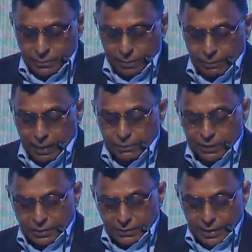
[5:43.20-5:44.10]
My
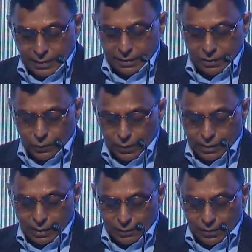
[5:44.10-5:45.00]
presentation will
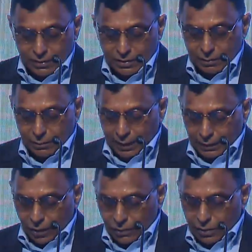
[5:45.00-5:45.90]
cover some
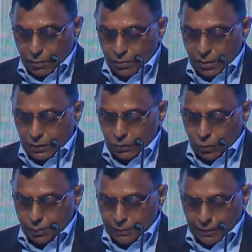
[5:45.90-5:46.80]
background about our
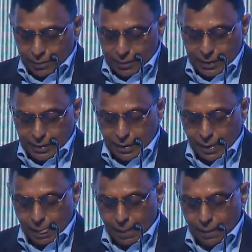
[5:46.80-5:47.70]
group and family
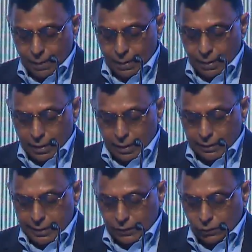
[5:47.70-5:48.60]

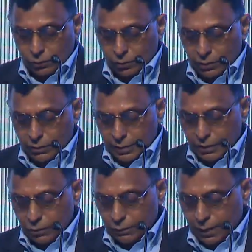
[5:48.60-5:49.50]
and take you through the
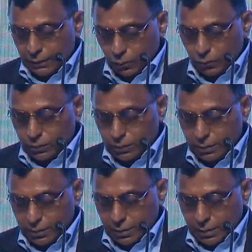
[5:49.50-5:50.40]
journey of our growth
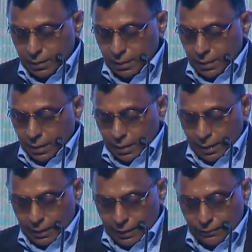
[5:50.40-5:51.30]

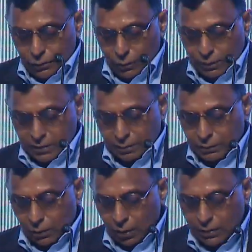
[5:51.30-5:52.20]
and leave you with some
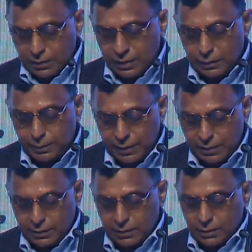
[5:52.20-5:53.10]
thoughts and
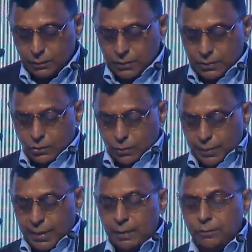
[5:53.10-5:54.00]
experiences which could
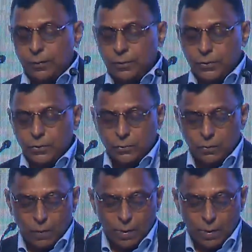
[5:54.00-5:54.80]
be helpful to you